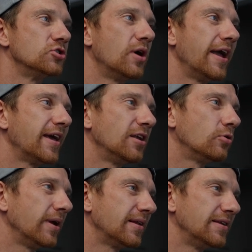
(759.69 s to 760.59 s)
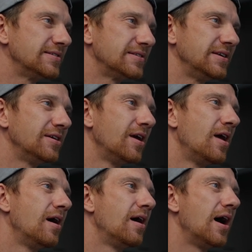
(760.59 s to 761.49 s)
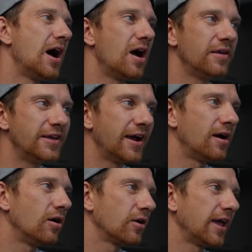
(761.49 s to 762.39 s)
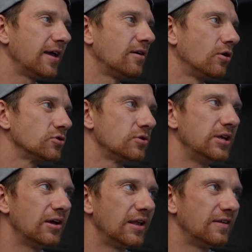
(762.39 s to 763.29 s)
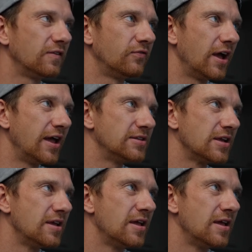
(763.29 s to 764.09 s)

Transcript: So I can quickly see, okay, also here at this files,